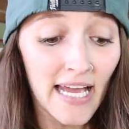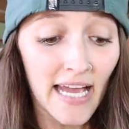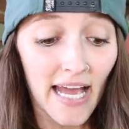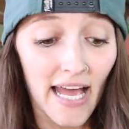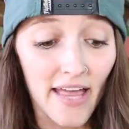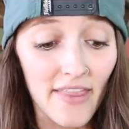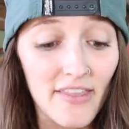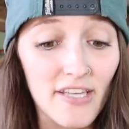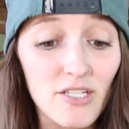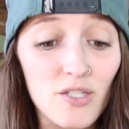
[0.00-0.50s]

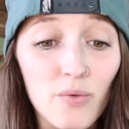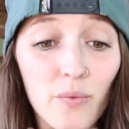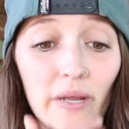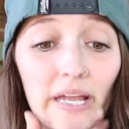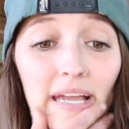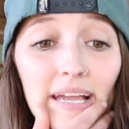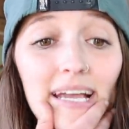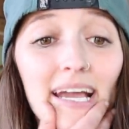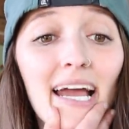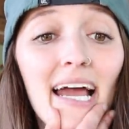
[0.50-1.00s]
uh, this
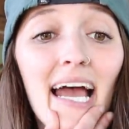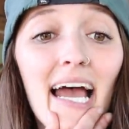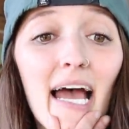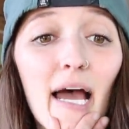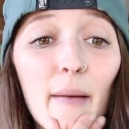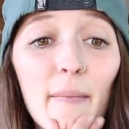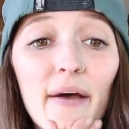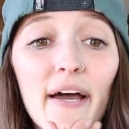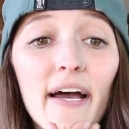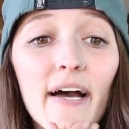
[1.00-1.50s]
week
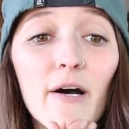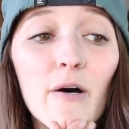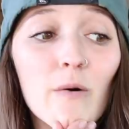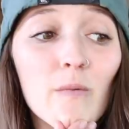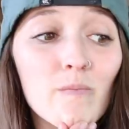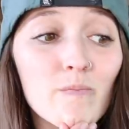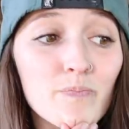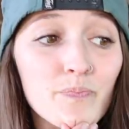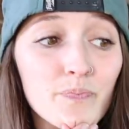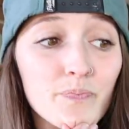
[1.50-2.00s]

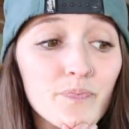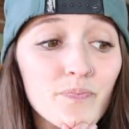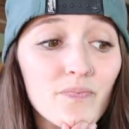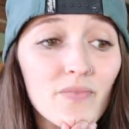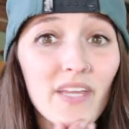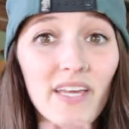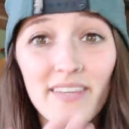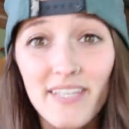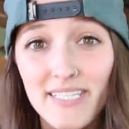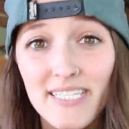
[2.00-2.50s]
about
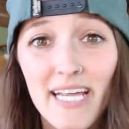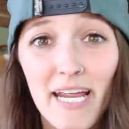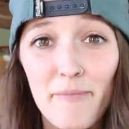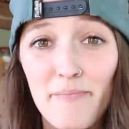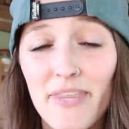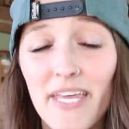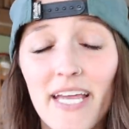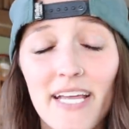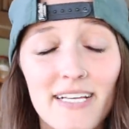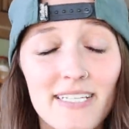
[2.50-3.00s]
the
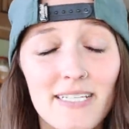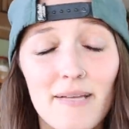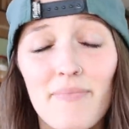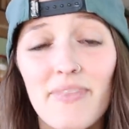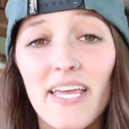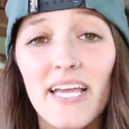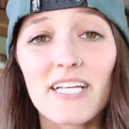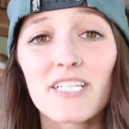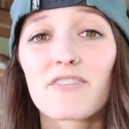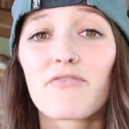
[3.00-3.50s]
same thing. Some
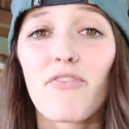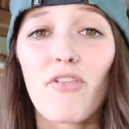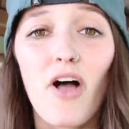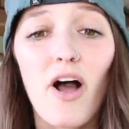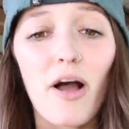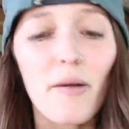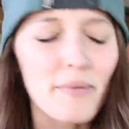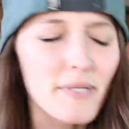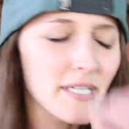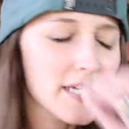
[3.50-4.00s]
things
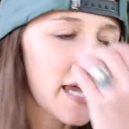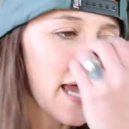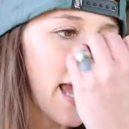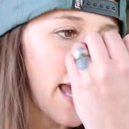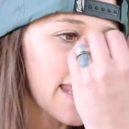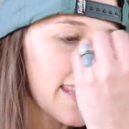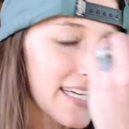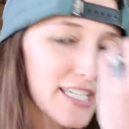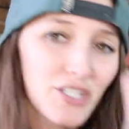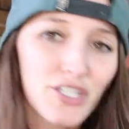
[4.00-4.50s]
flopped
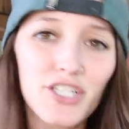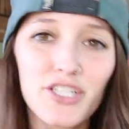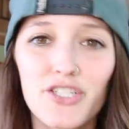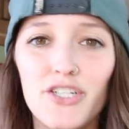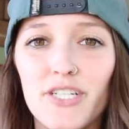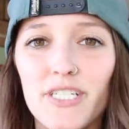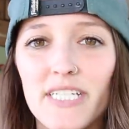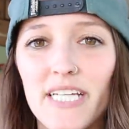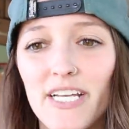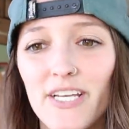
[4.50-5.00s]
uh, that she
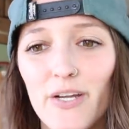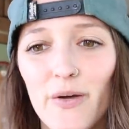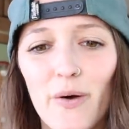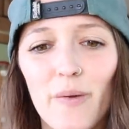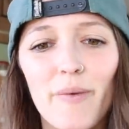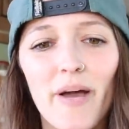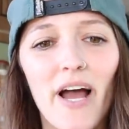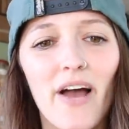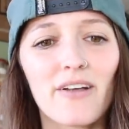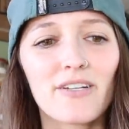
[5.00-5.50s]
just didn't know
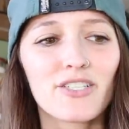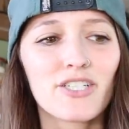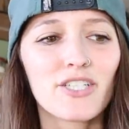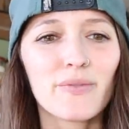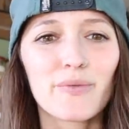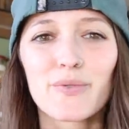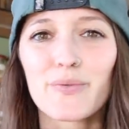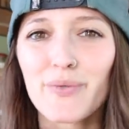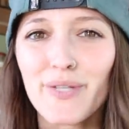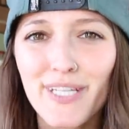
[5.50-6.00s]
about, and she
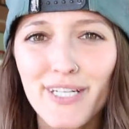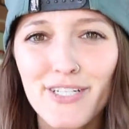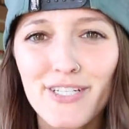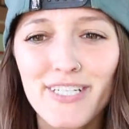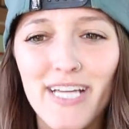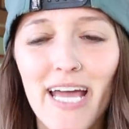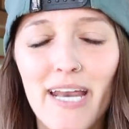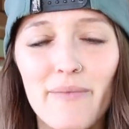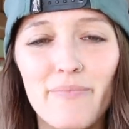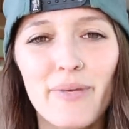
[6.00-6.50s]
was really
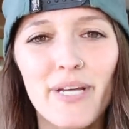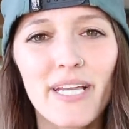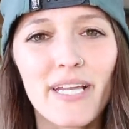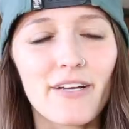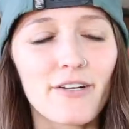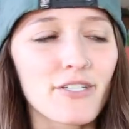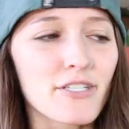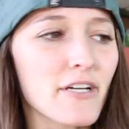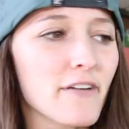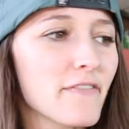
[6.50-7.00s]
just kind of beating
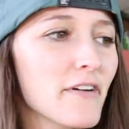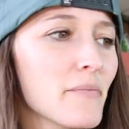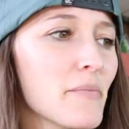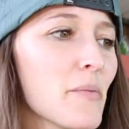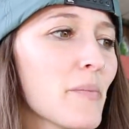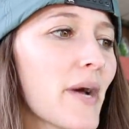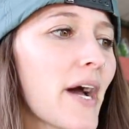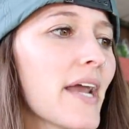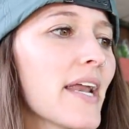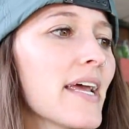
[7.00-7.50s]
herself up
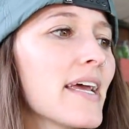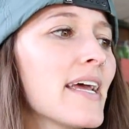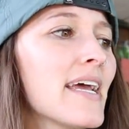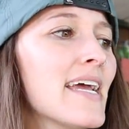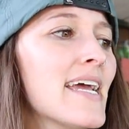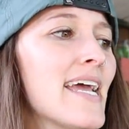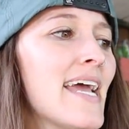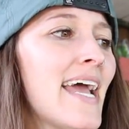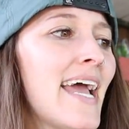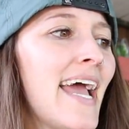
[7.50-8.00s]
about it.
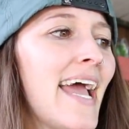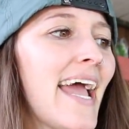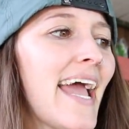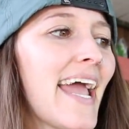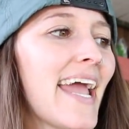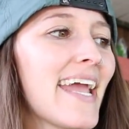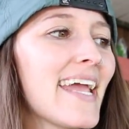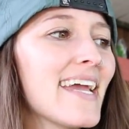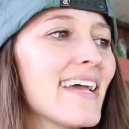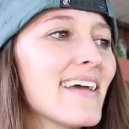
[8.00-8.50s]

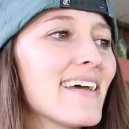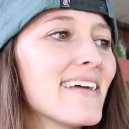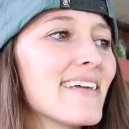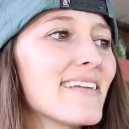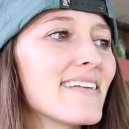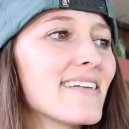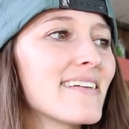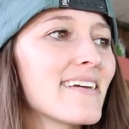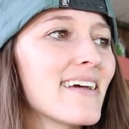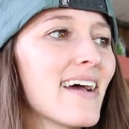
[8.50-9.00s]

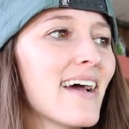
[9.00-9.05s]
And